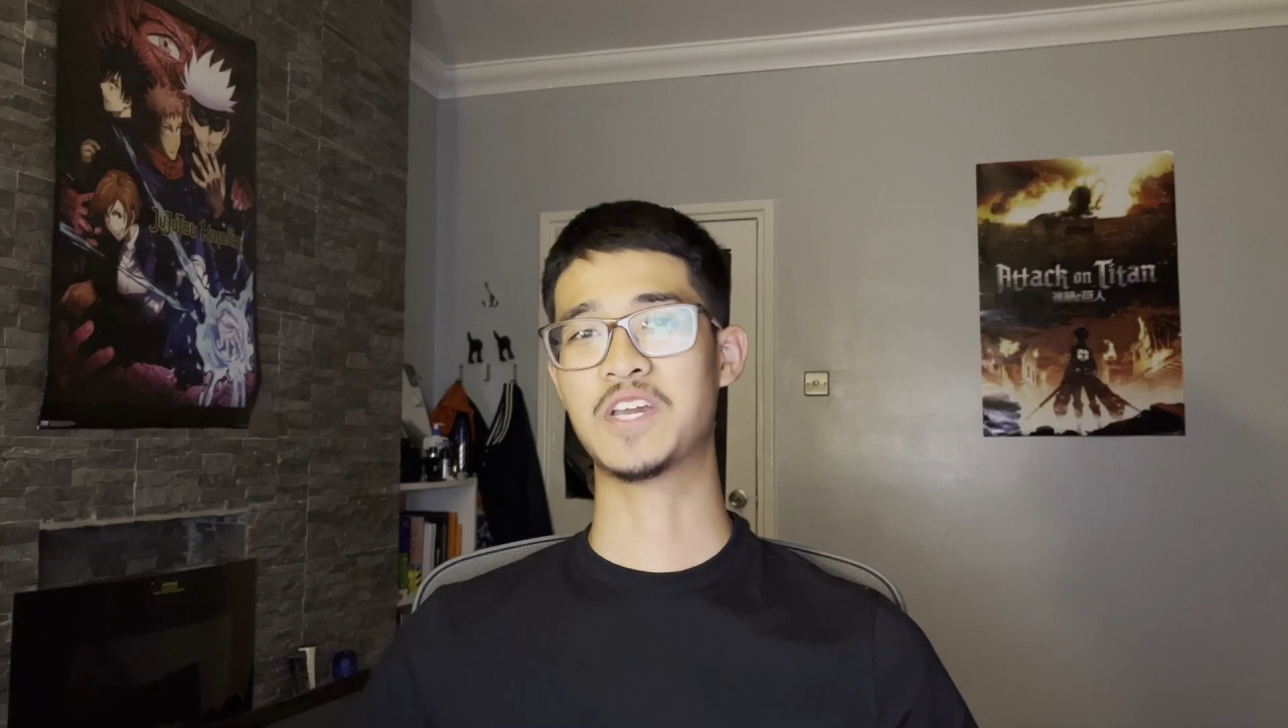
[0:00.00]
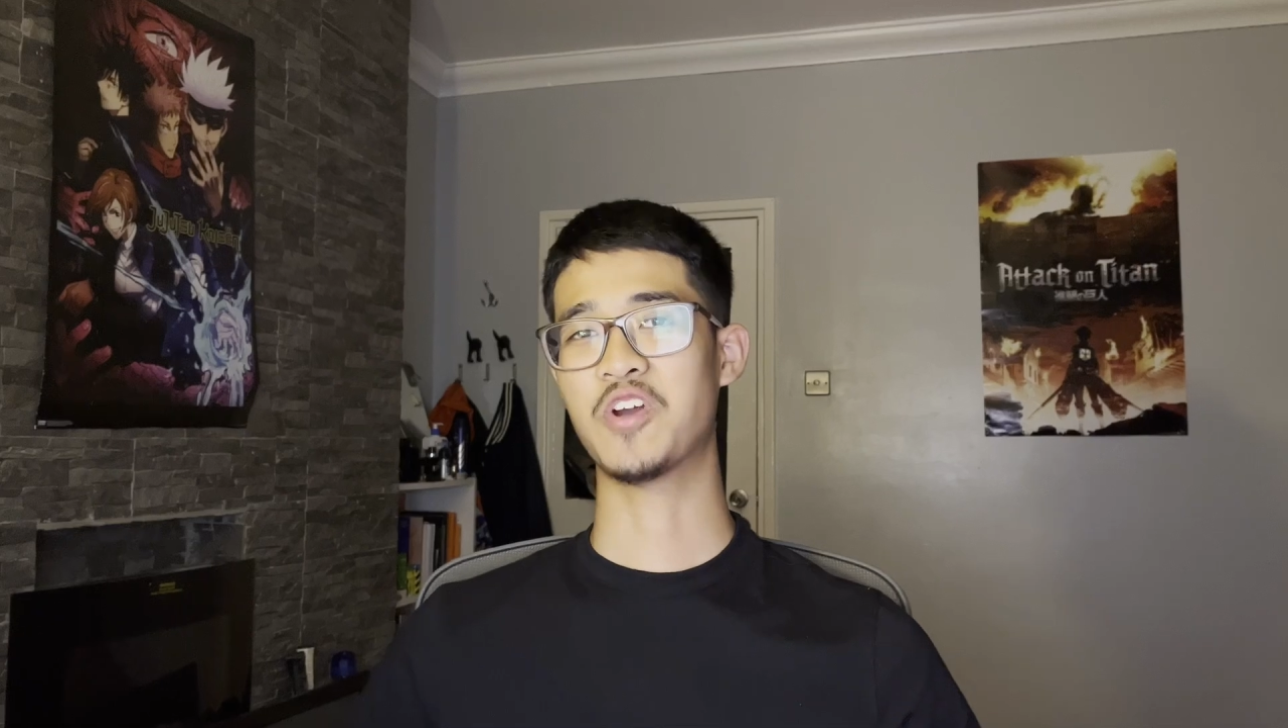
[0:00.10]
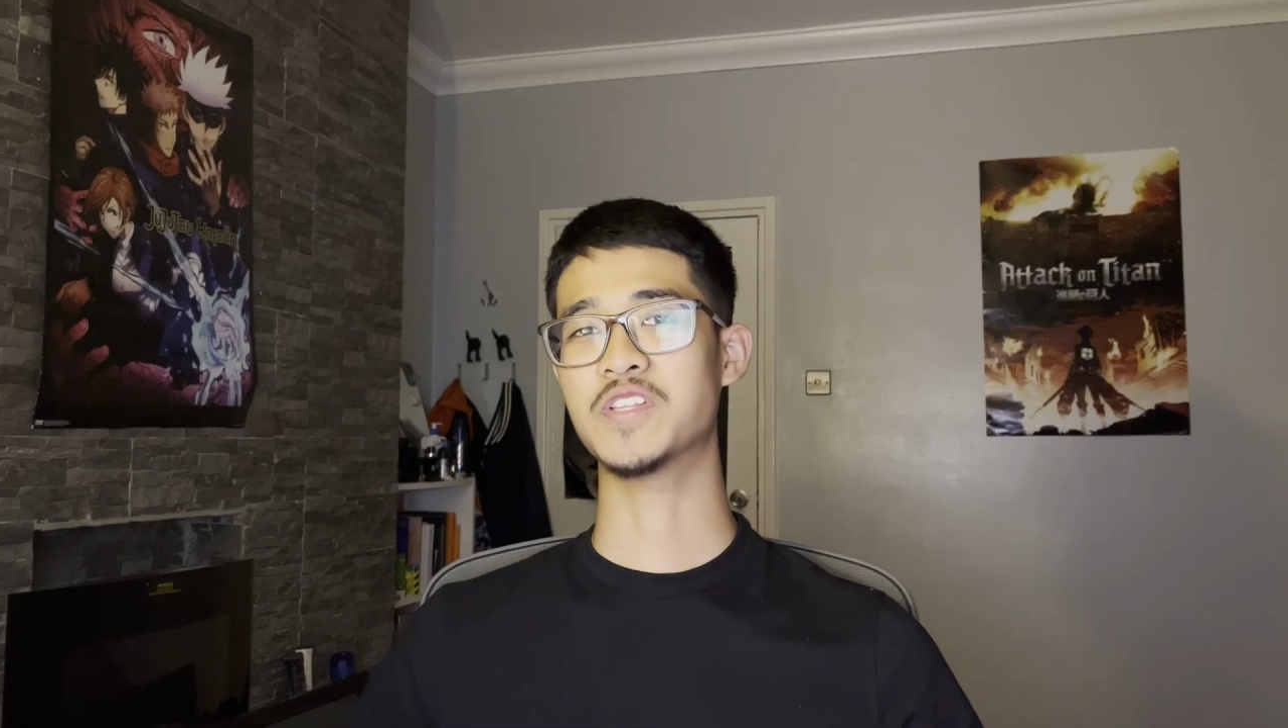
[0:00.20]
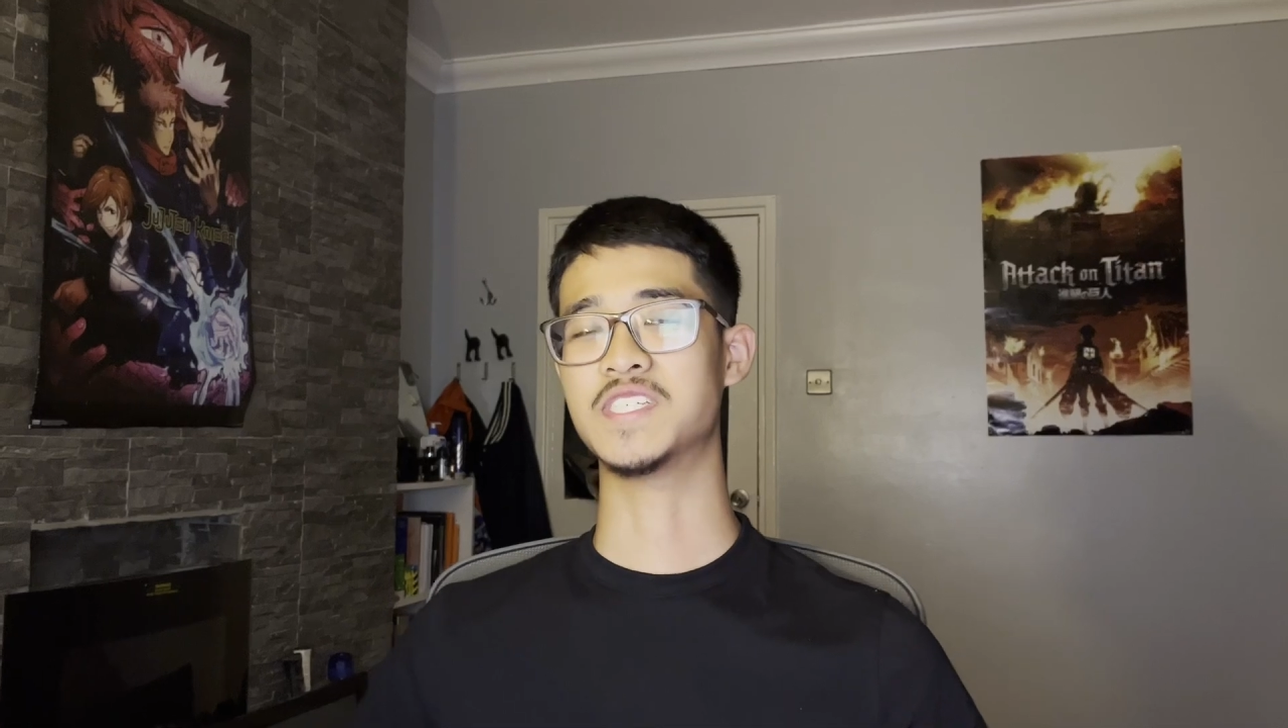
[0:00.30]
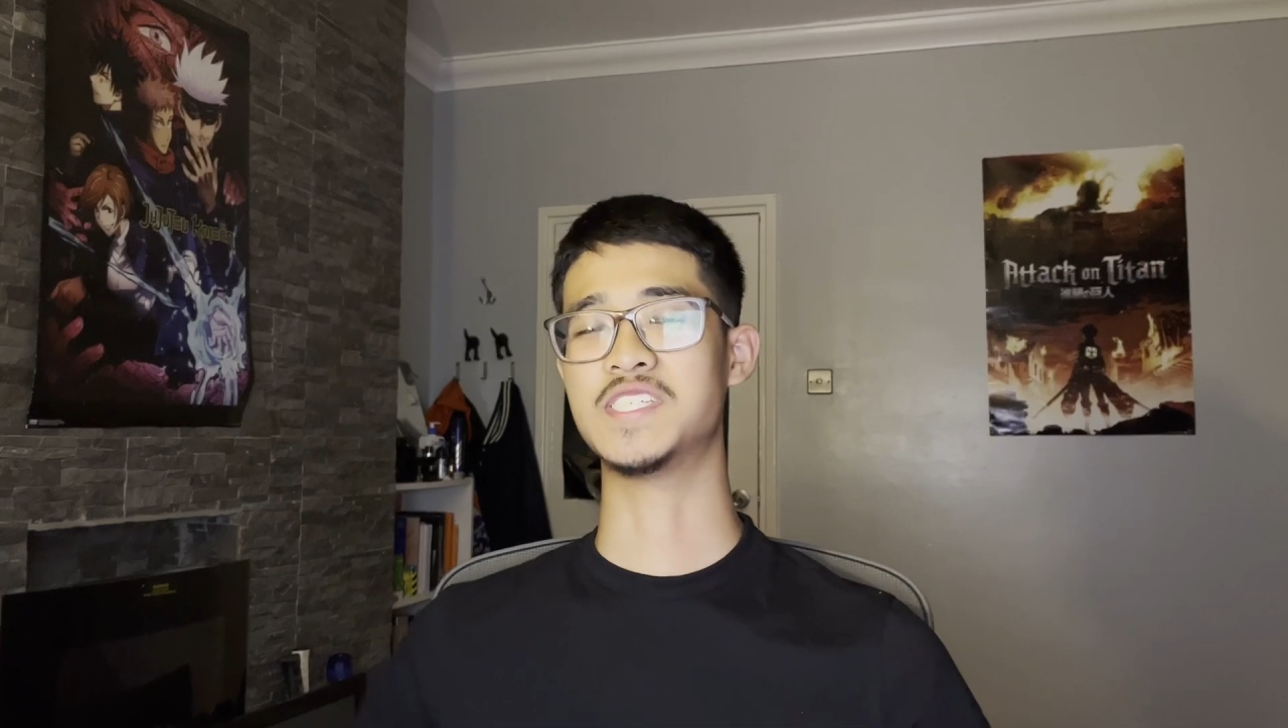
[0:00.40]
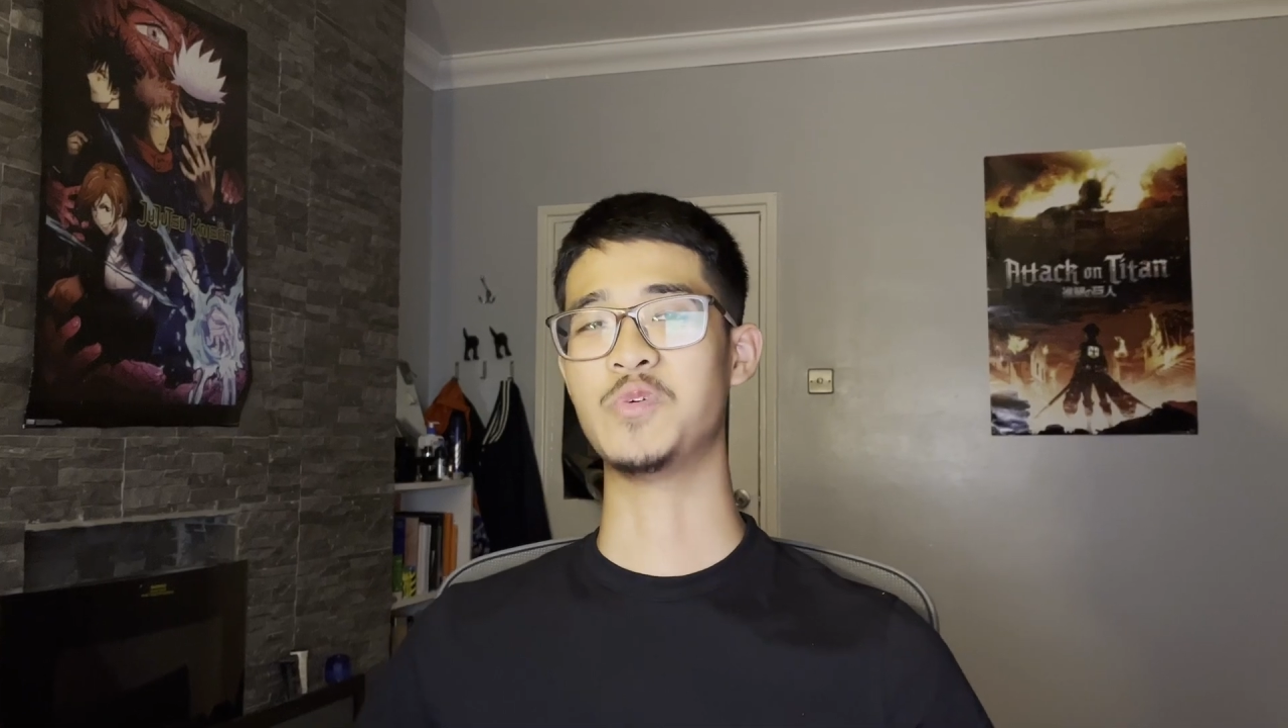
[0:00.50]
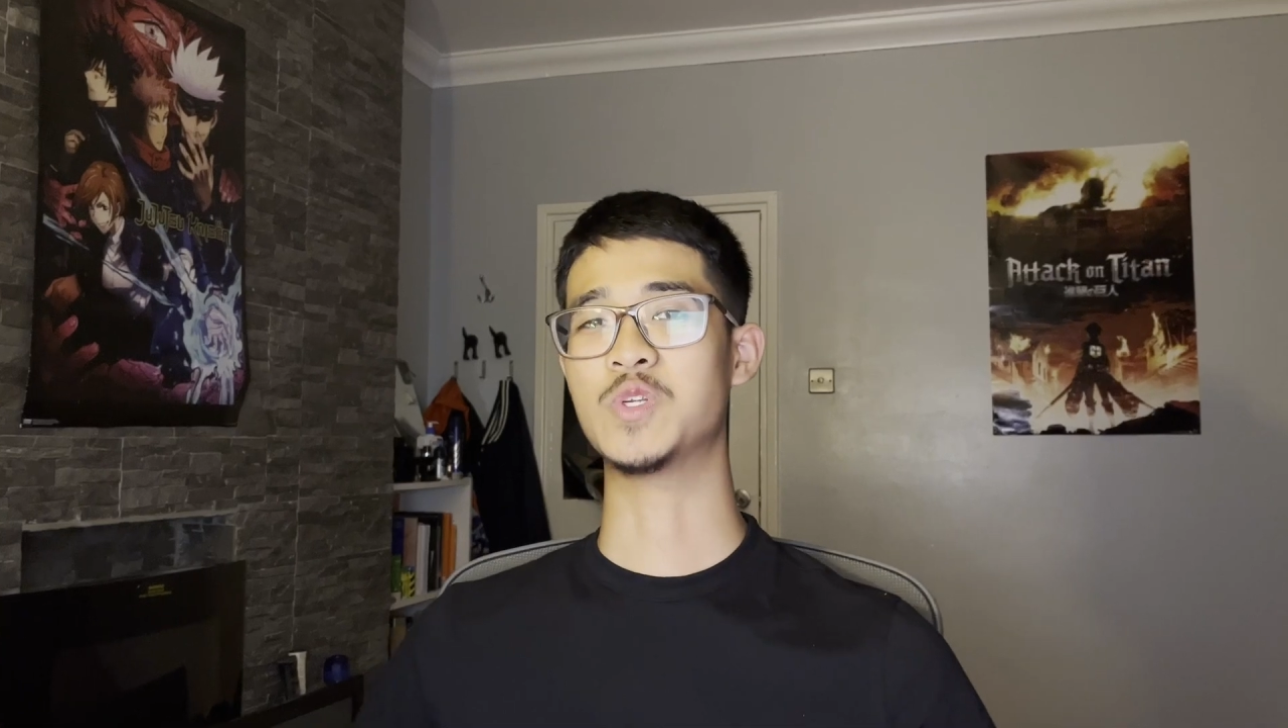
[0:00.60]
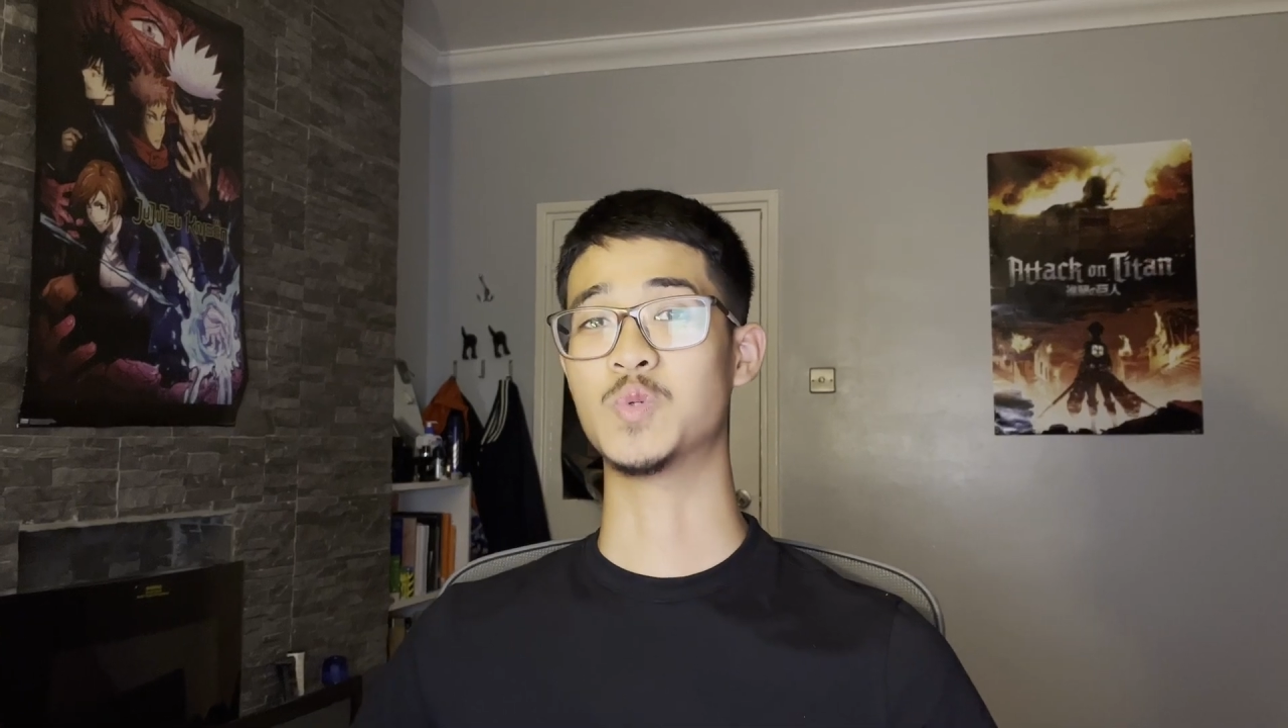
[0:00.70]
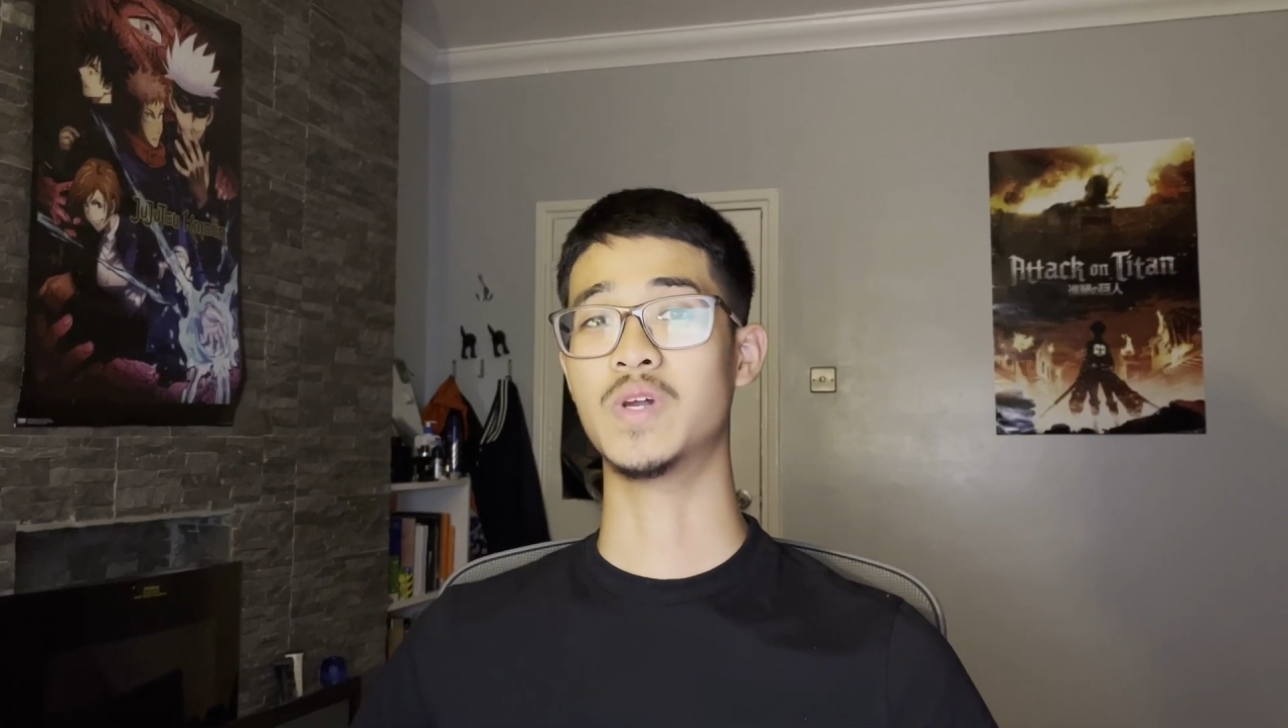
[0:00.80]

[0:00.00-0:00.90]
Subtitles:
around to see which